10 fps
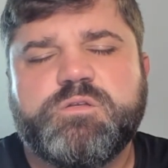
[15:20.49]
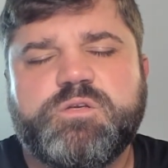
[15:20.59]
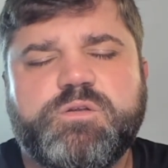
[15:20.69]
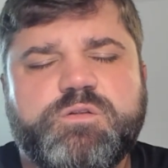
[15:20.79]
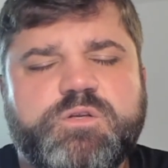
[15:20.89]

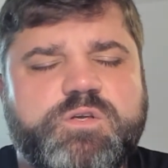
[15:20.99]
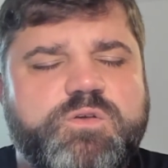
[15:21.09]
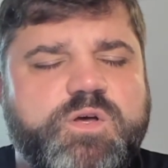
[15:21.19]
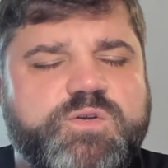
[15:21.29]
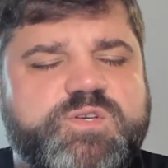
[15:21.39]
to
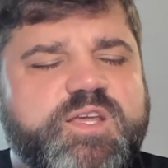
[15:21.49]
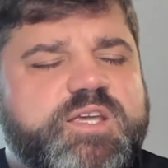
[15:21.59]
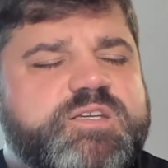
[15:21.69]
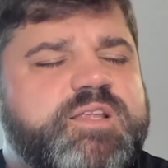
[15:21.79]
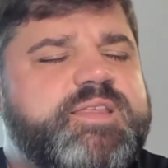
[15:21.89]
do those
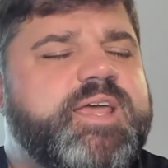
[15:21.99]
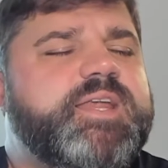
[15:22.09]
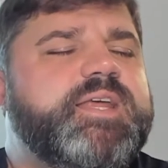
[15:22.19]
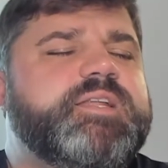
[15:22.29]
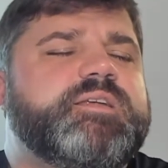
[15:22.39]
things that
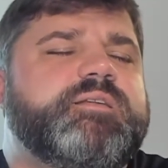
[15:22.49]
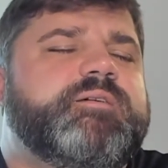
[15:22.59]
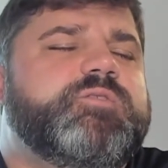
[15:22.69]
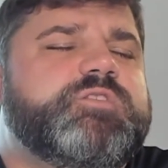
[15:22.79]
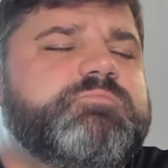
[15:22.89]
they need to
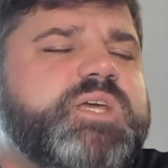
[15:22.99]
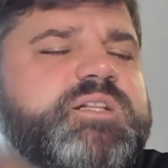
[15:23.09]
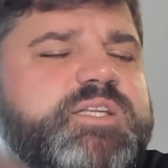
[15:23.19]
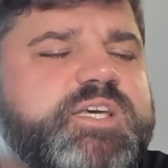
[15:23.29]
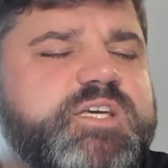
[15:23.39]
do to be
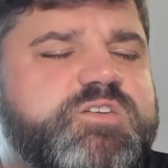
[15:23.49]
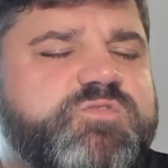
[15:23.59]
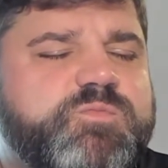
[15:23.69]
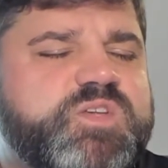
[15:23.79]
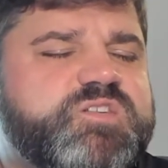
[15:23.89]
cleansed
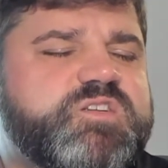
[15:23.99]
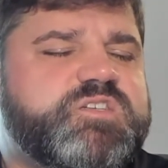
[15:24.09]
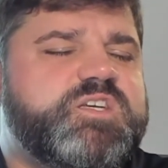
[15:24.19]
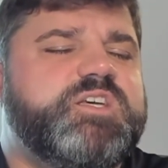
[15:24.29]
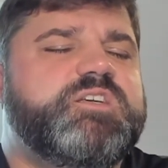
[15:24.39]
from this
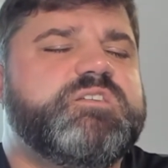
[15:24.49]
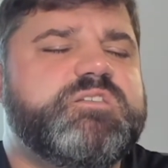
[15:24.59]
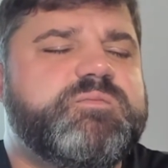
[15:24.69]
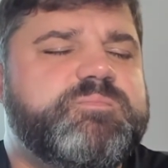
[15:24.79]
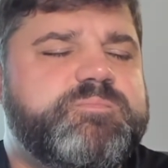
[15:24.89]

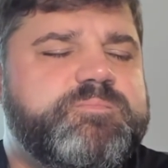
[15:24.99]
disease.